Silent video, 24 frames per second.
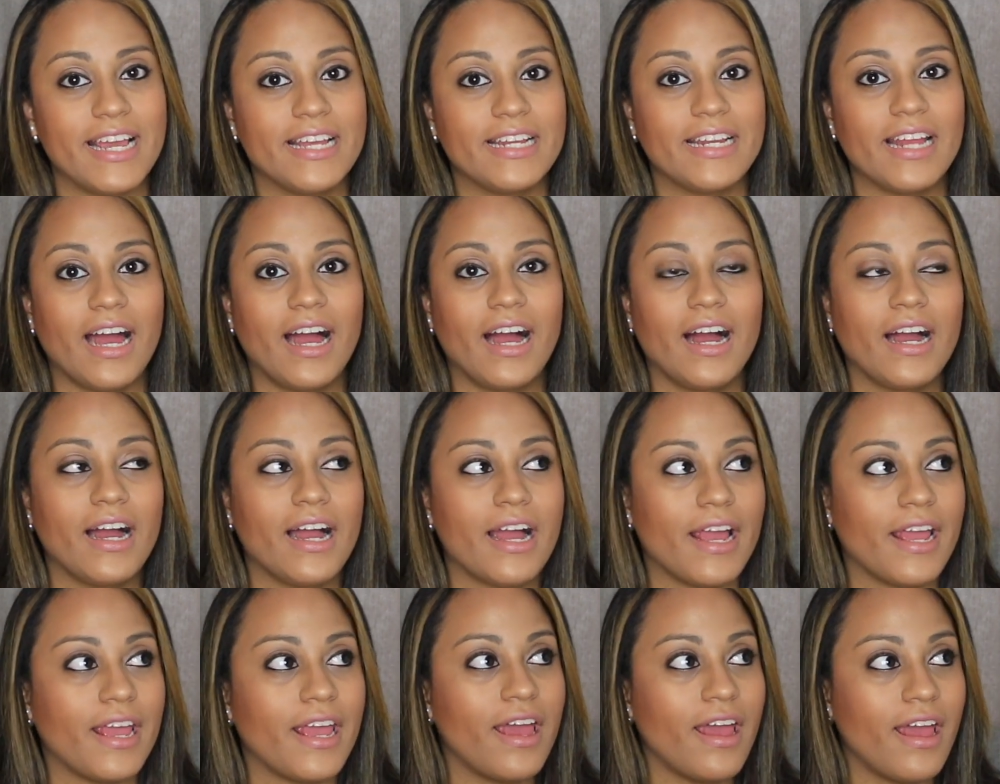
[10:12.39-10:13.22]
and
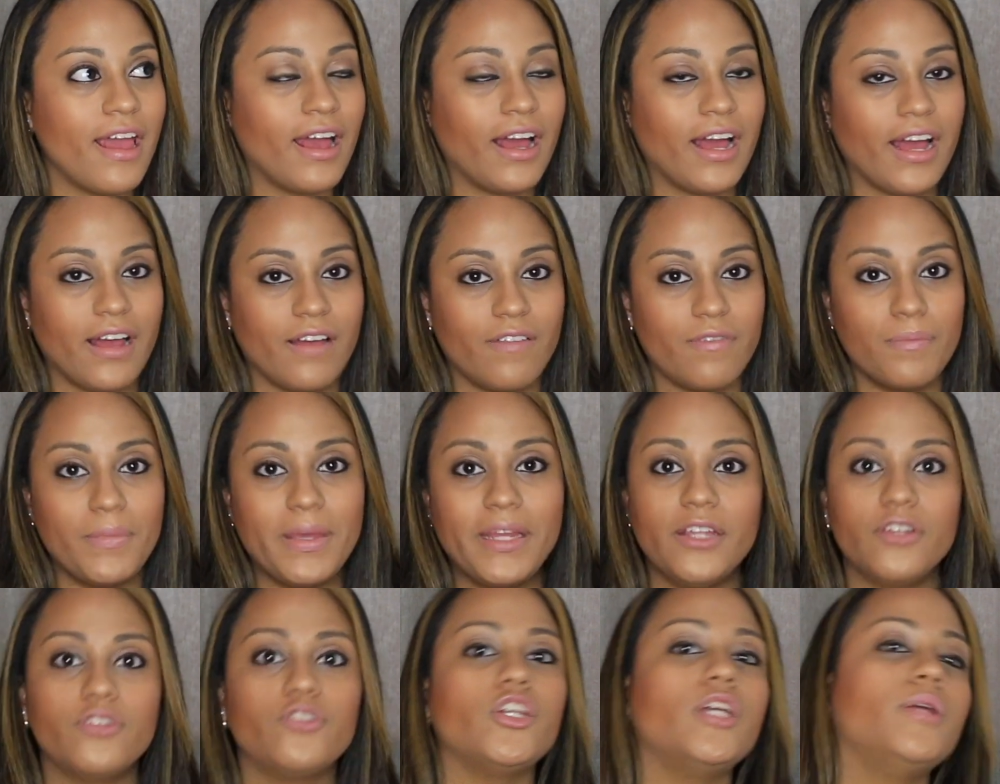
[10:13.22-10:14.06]
I have
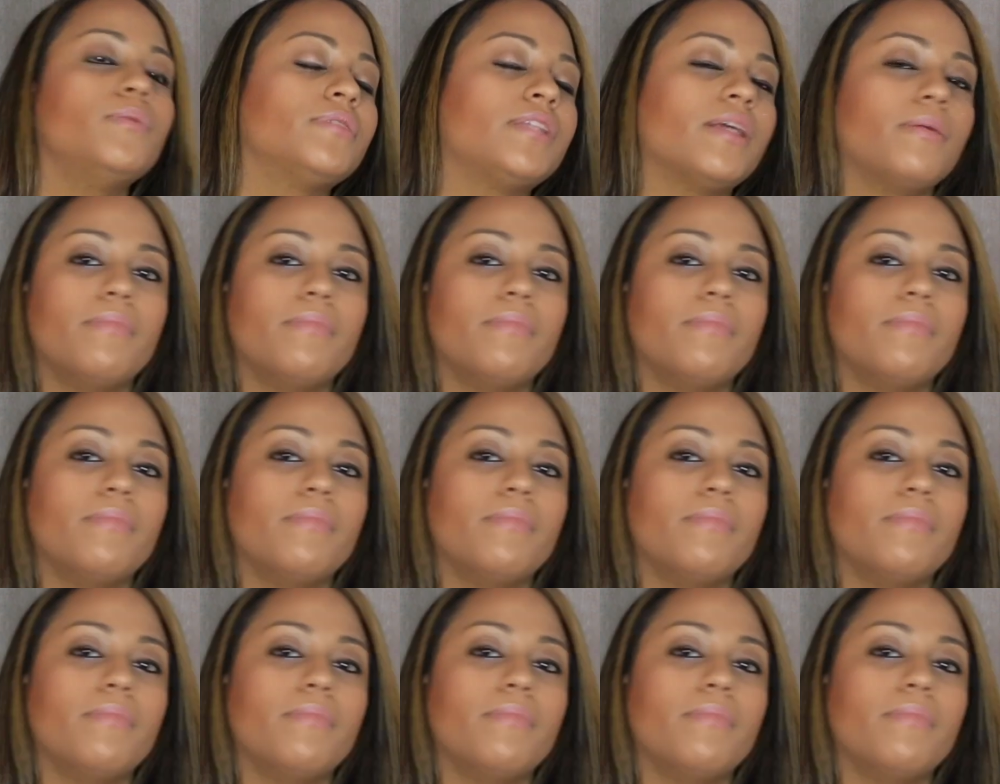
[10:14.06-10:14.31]
many dreams